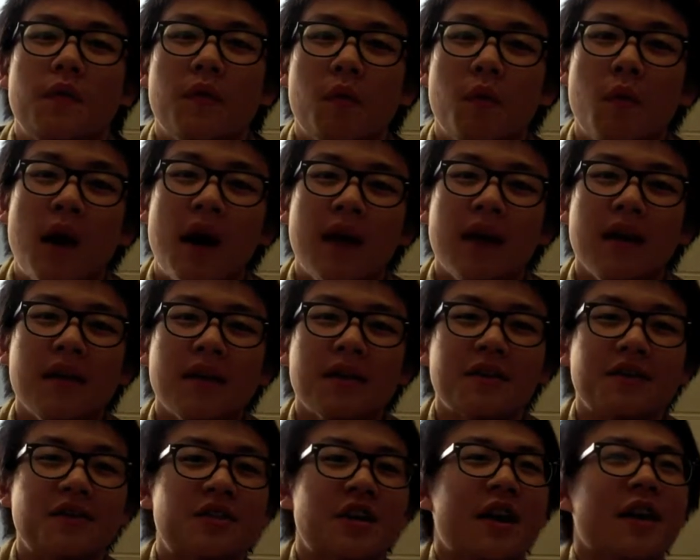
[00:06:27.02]
The wine
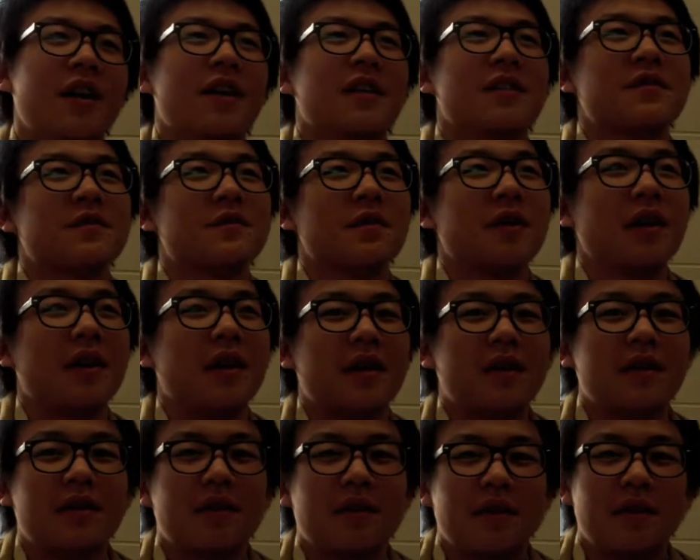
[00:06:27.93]
in China is
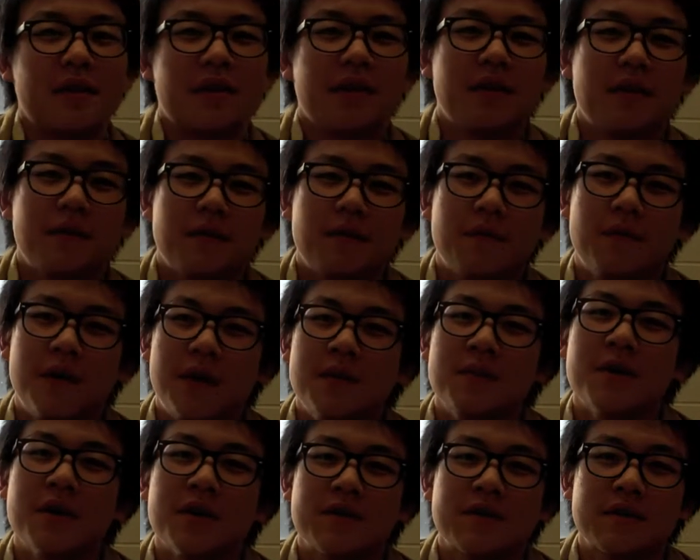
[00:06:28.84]
really
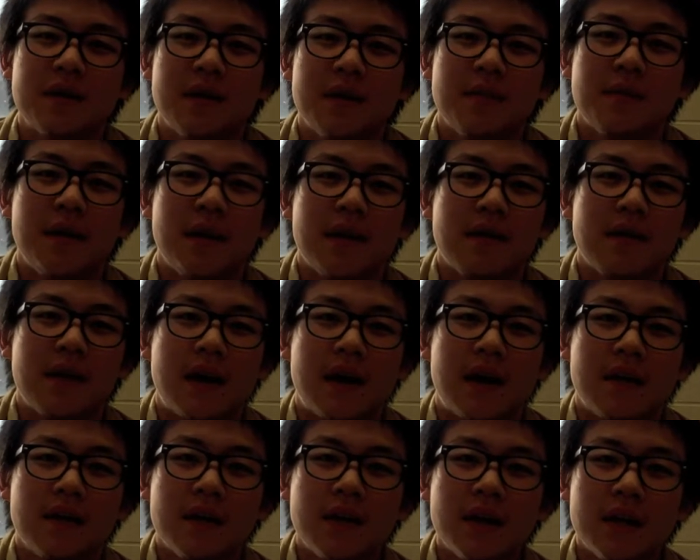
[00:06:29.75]
famous. They make
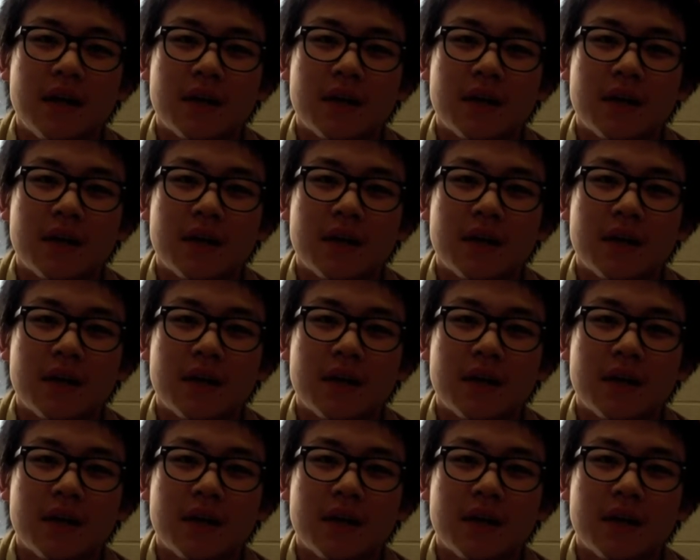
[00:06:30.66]
that.